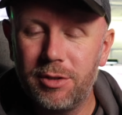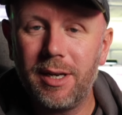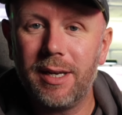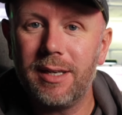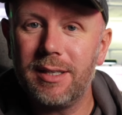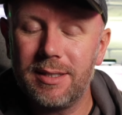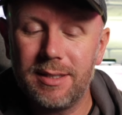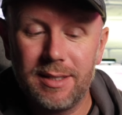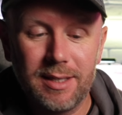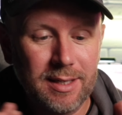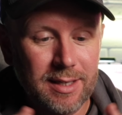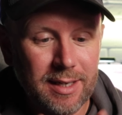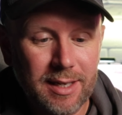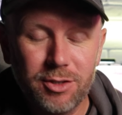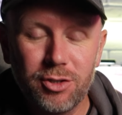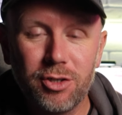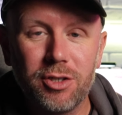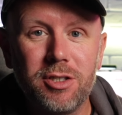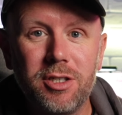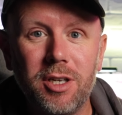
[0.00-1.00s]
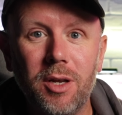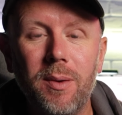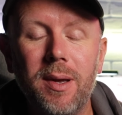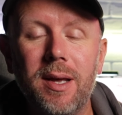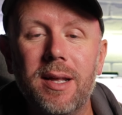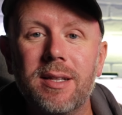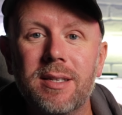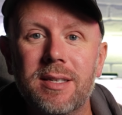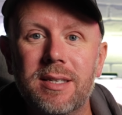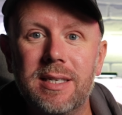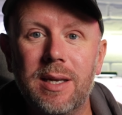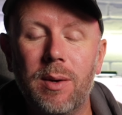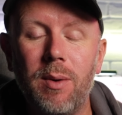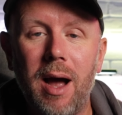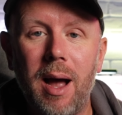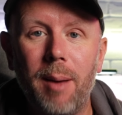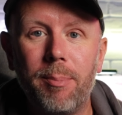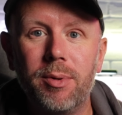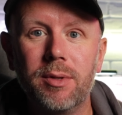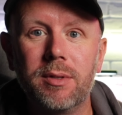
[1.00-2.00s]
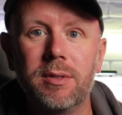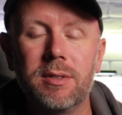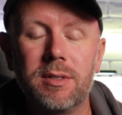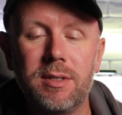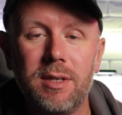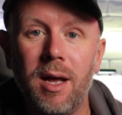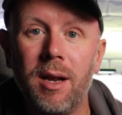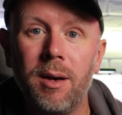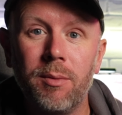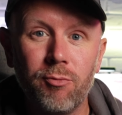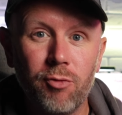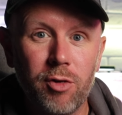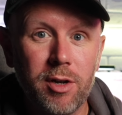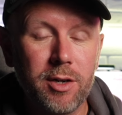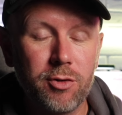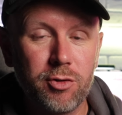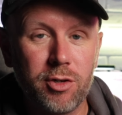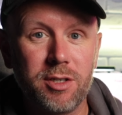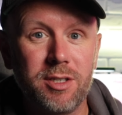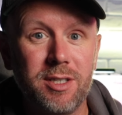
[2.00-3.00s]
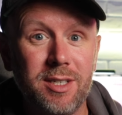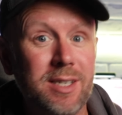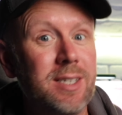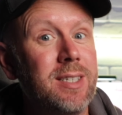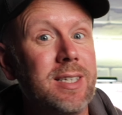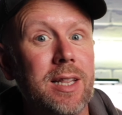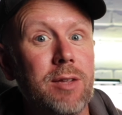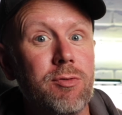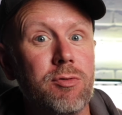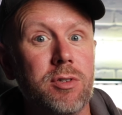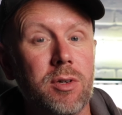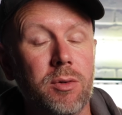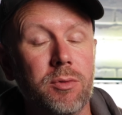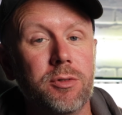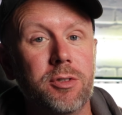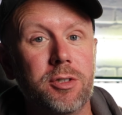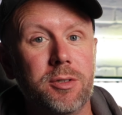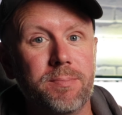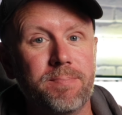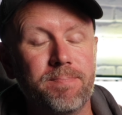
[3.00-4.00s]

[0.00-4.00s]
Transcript: test, let's just do it and see what happens and I'm really interested to see the results.